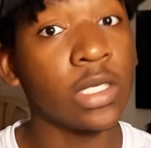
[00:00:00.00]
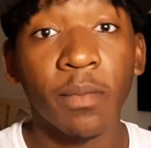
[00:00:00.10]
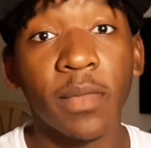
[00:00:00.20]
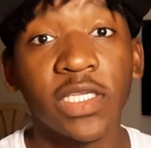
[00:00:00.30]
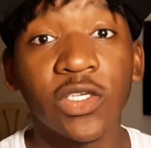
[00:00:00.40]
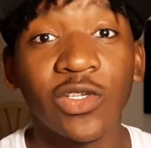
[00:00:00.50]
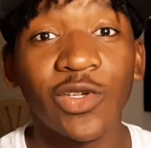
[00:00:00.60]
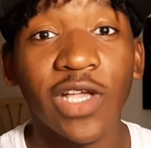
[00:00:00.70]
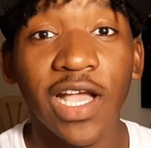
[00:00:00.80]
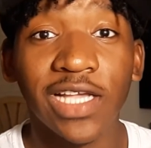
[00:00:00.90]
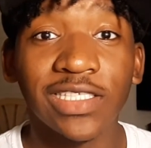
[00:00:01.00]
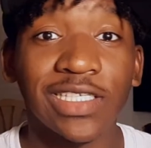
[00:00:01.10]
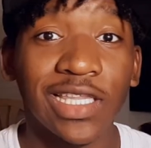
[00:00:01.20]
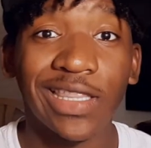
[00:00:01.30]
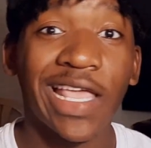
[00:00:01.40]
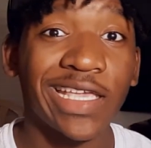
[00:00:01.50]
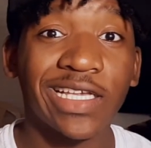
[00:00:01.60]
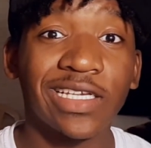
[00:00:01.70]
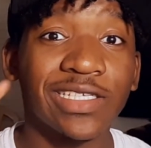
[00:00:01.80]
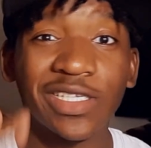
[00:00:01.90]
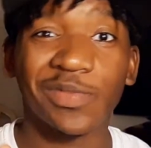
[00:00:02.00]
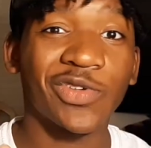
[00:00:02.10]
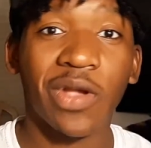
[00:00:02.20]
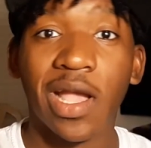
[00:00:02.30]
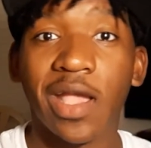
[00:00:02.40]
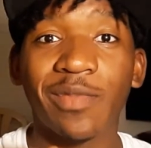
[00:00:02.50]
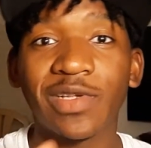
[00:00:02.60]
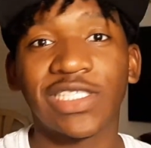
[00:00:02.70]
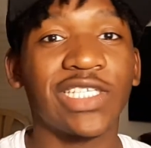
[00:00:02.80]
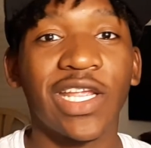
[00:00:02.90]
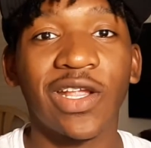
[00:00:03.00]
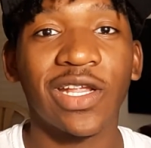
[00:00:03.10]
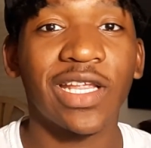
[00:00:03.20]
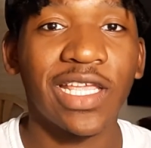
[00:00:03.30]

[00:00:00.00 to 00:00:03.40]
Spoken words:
Make sure you guys like, subscribe, share,